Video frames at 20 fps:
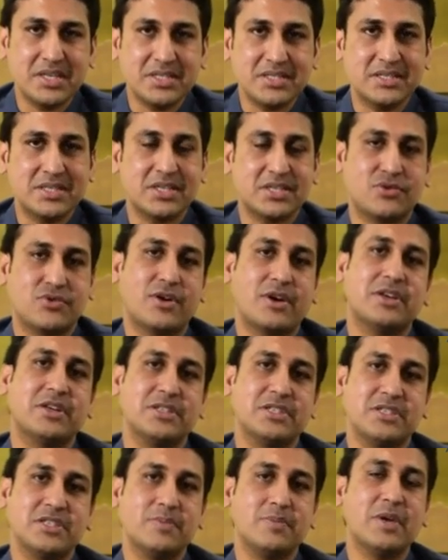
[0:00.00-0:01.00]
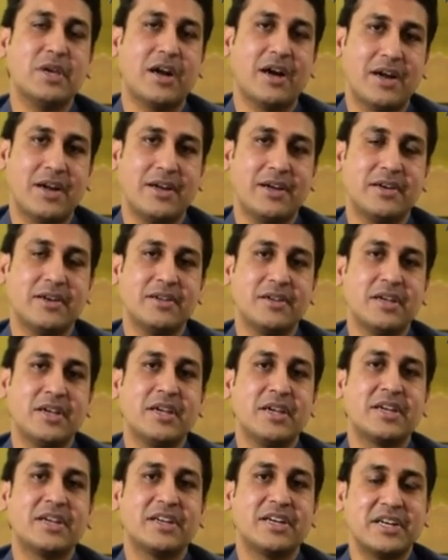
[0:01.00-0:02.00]
is the strategy
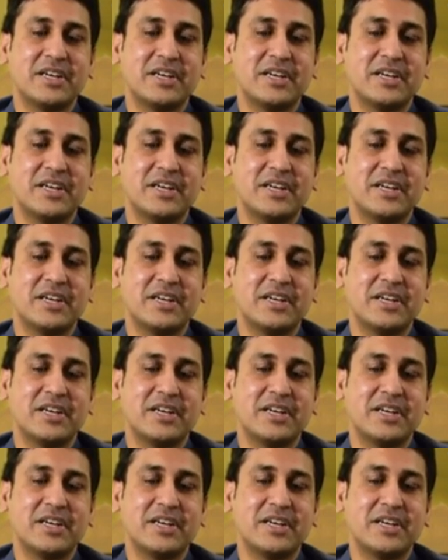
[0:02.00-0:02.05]
behind